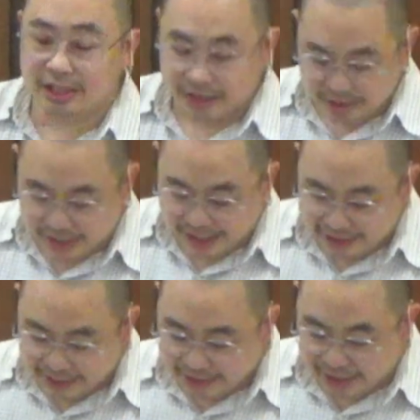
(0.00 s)
night
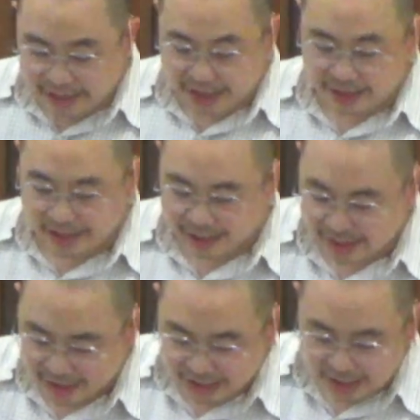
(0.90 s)
and day,
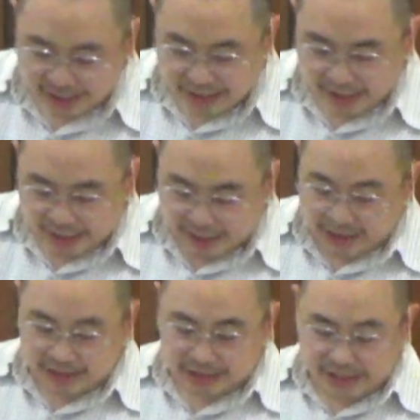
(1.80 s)
and the
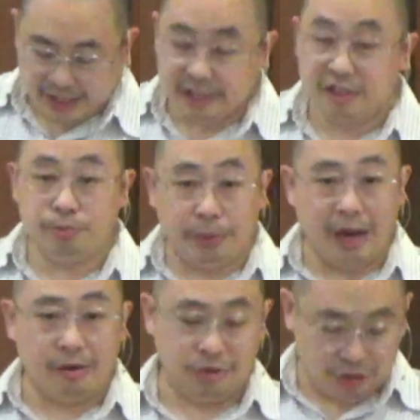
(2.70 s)
seed
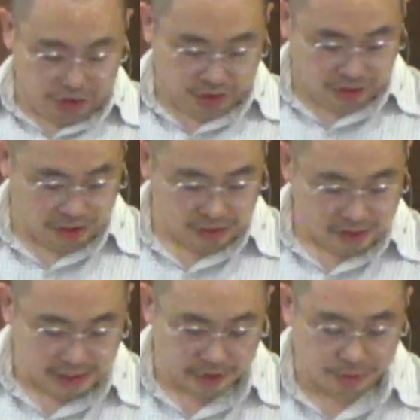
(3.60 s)
sprouts
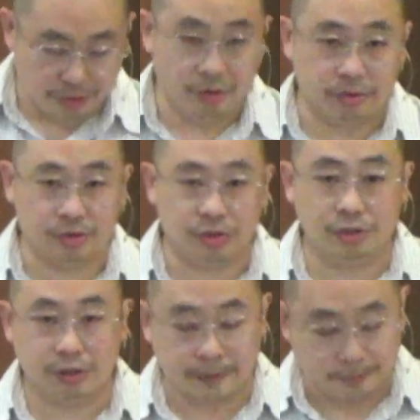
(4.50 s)
and
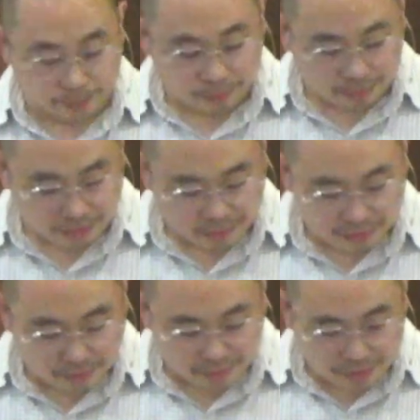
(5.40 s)
grows.
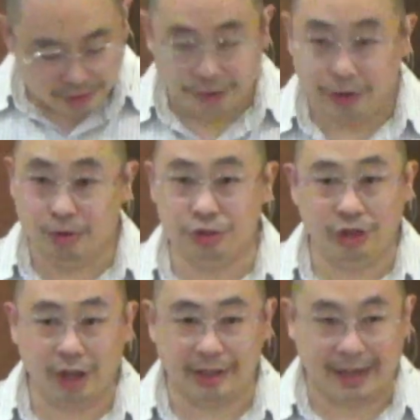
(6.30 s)
He knows
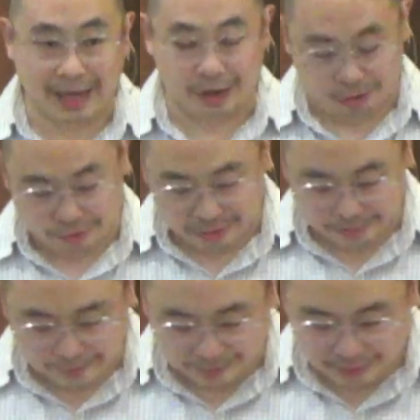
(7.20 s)
not how.
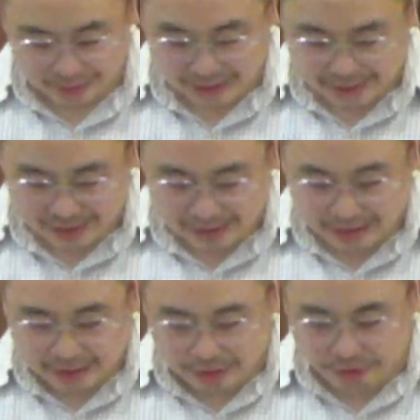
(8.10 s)

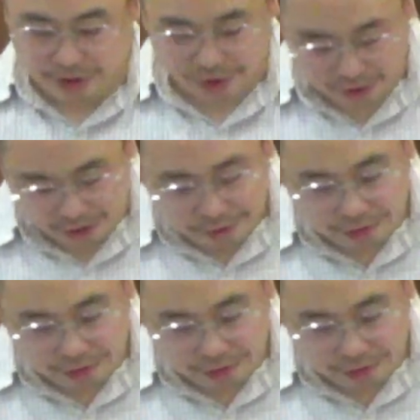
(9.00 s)
The earth